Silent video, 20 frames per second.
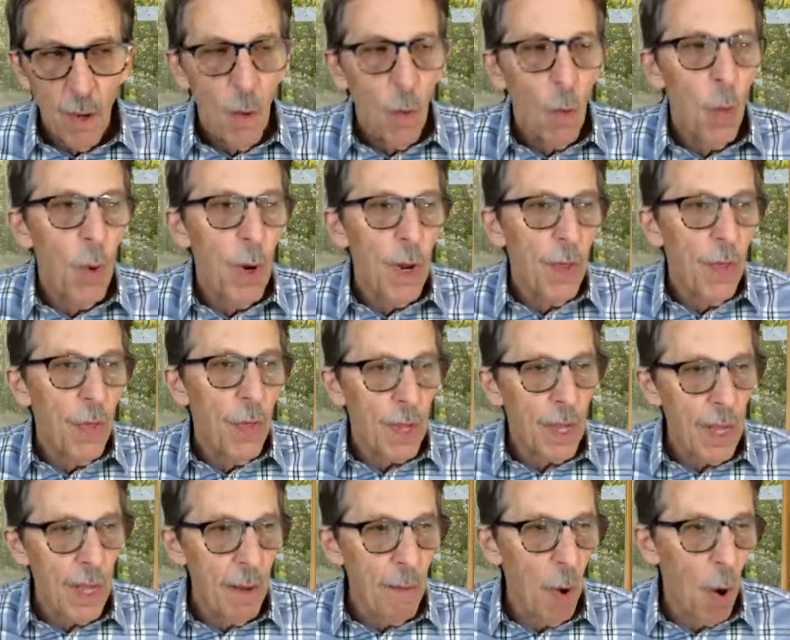with the
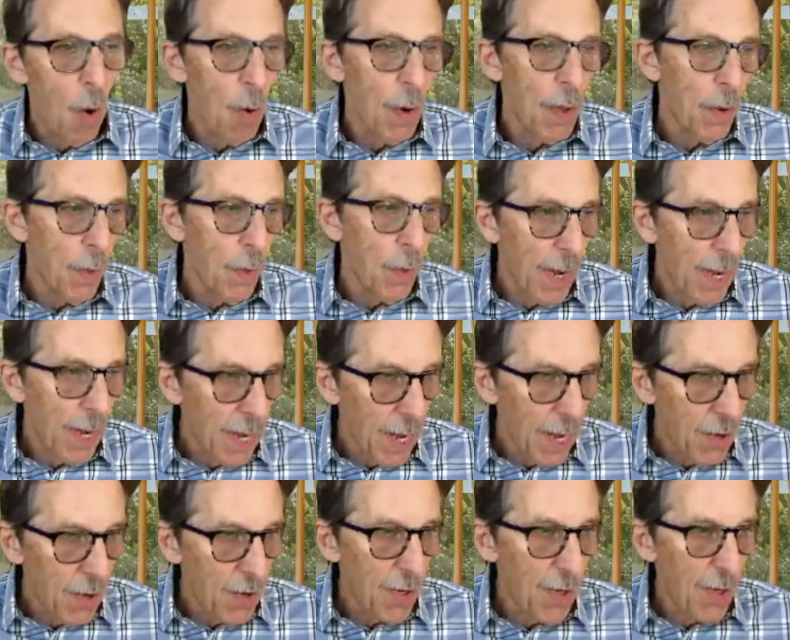chemo and the
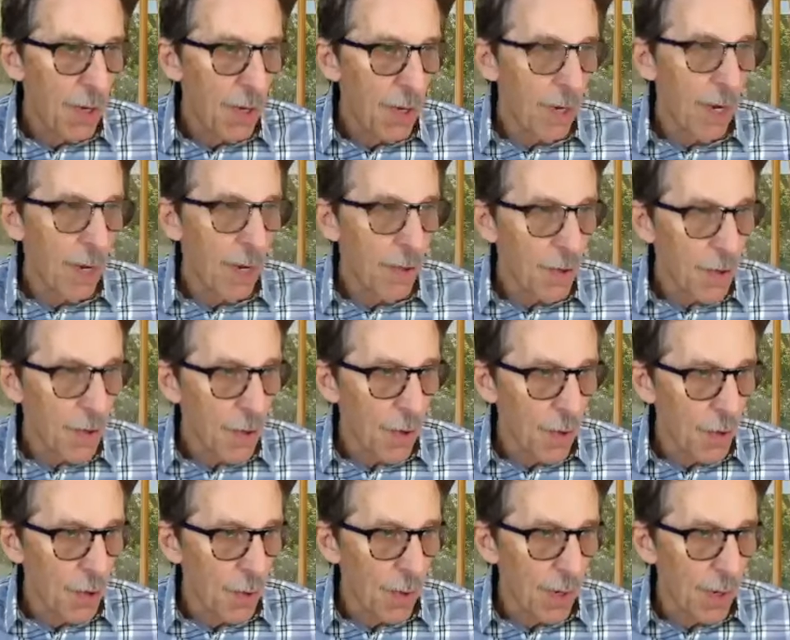radiation and the
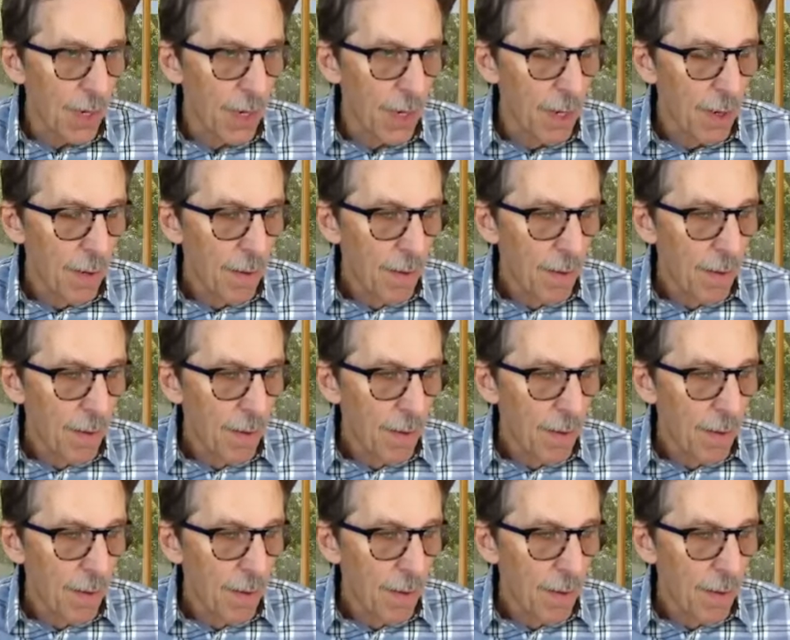surgery,